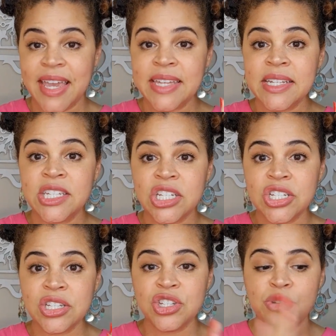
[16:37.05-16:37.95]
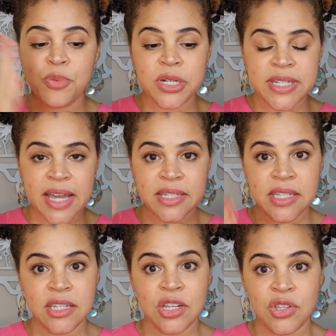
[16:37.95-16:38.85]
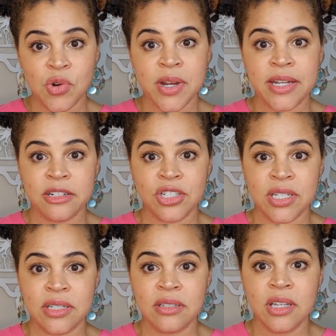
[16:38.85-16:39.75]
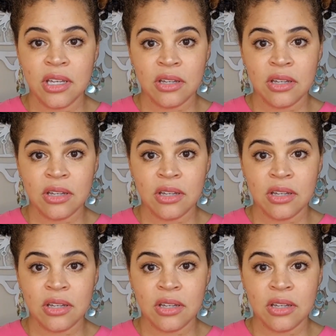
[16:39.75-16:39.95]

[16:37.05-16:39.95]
In addition to protecting your energy,